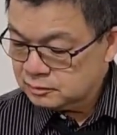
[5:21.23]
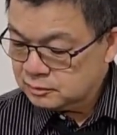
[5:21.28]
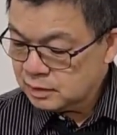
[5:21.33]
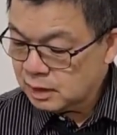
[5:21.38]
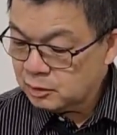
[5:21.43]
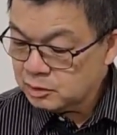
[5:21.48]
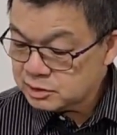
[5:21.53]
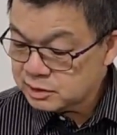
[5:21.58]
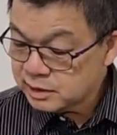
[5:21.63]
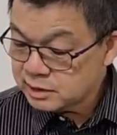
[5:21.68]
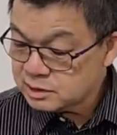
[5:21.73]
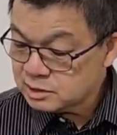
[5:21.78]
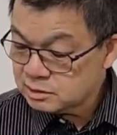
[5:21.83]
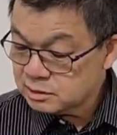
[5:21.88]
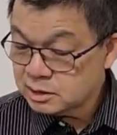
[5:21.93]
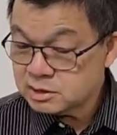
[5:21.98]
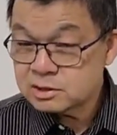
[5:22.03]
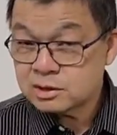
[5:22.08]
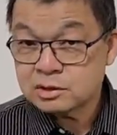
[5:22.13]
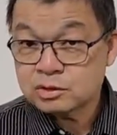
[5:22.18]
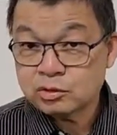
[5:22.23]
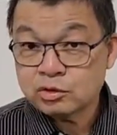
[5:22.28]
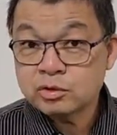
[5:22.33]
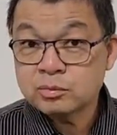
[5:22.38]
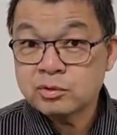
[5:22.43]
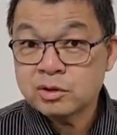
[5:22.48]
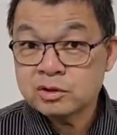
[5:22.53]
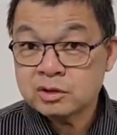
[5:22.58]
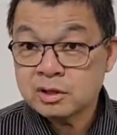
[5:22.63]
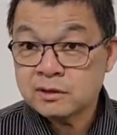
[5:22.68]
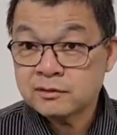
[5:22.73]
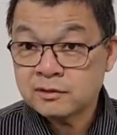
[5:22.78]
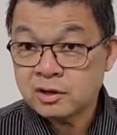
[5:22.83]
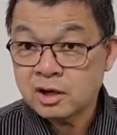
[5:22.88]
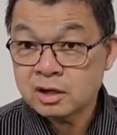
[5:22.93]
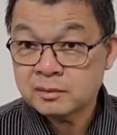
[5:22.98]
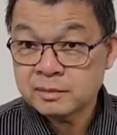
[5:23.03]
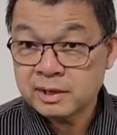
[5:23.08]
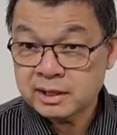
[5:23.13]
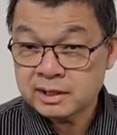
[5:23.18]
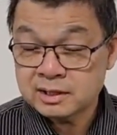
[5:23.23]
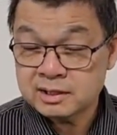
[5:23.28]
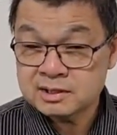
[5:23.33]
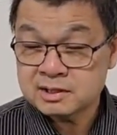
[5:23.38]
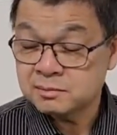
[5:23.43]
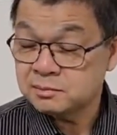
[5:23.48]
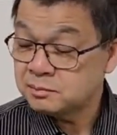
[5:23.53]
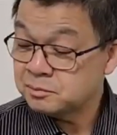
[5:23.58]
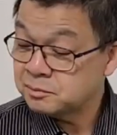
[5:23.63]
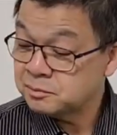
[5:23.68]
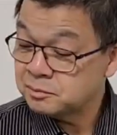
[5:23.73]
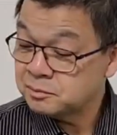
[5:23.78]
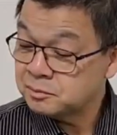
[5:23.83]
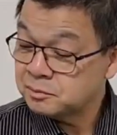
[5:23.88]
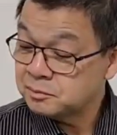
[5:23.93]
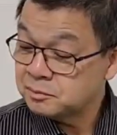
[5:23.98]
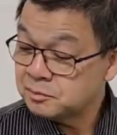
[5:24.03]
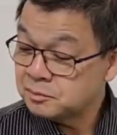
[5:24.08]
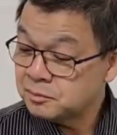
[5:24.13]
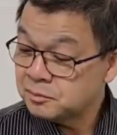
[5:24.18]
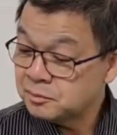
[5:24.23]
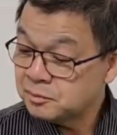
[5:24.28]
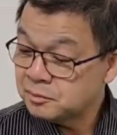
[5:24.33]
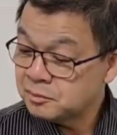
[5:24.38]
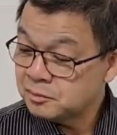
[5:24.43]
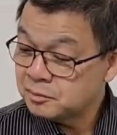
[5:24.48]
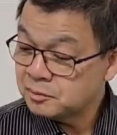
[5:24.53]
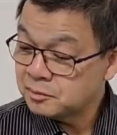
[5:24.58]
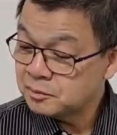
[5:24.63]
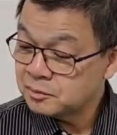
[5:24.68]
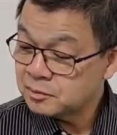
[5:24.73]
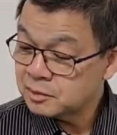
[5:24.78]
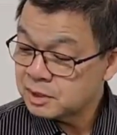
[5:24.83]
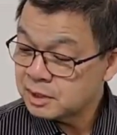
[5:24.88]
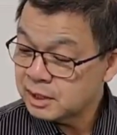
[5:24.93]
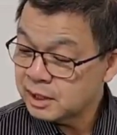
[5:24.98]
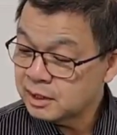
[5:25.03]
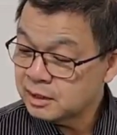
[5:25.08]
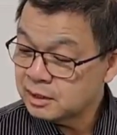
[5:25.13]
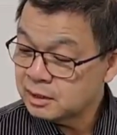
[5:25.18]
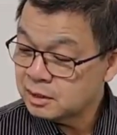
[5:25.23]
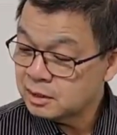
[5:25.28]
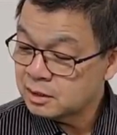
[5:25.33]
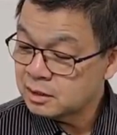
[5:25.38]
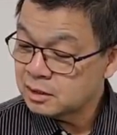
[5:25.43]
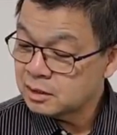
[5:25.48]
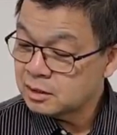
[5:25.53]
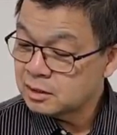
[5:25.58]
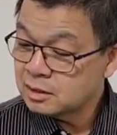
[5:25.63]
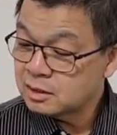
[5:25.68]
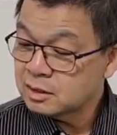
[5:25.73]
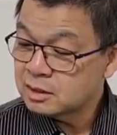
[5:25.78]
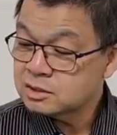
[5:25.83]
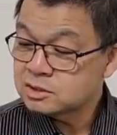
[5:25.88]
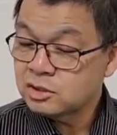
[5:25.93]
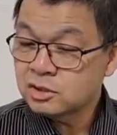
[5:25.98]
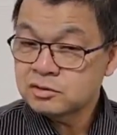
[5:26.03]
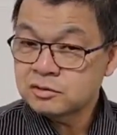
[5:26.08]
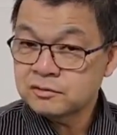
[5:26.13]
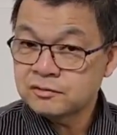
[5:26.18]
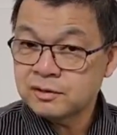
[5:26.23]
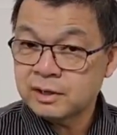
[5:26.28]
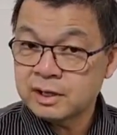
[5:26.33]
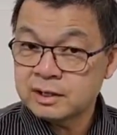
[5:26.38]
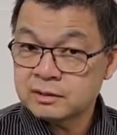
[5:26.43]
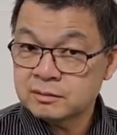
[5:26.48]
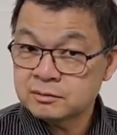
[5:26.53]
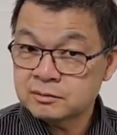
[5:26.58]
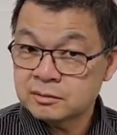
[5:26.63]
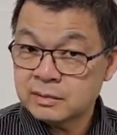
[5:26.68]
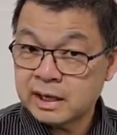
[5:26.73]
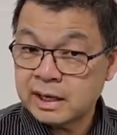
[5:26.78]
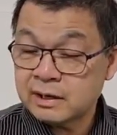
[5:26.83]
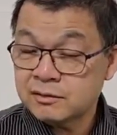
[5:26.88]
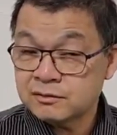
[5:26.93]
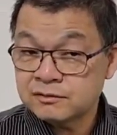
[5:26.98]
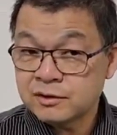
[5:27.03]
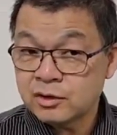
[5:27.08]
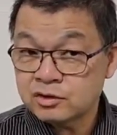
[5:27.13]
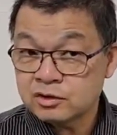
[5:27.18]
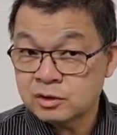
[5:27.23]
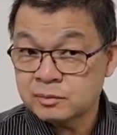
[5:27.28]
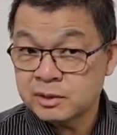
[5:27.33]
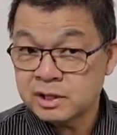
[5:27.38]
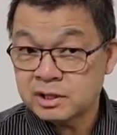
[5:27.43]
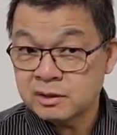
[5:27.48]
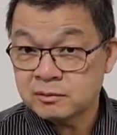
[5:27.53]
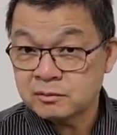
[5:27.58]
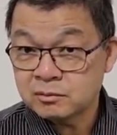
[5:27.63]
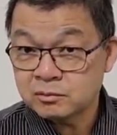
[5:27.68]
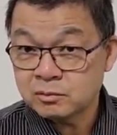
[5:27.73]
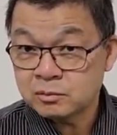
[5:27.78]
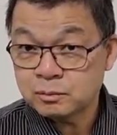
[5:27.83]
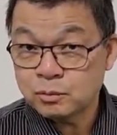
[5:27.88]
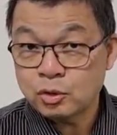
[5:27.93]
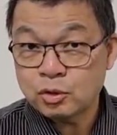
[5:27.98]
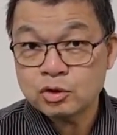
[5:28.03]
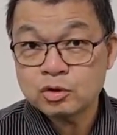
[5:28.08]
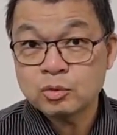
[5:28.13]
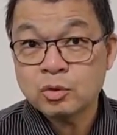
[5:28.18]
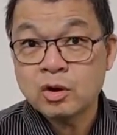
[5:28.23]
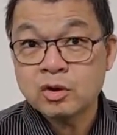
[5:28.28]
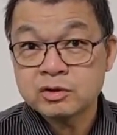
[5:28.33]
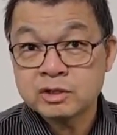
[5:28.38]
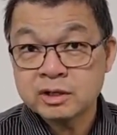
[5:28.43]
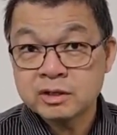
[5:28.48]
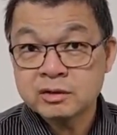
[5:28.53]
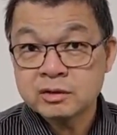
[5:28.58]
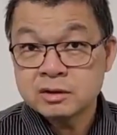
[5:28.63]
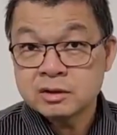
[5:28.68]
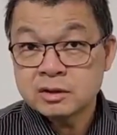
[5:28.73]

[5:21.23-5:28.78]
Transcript: I would say it's a durable enough lock mechanism. Okay, it's hard to find. I haven't found too many poor quality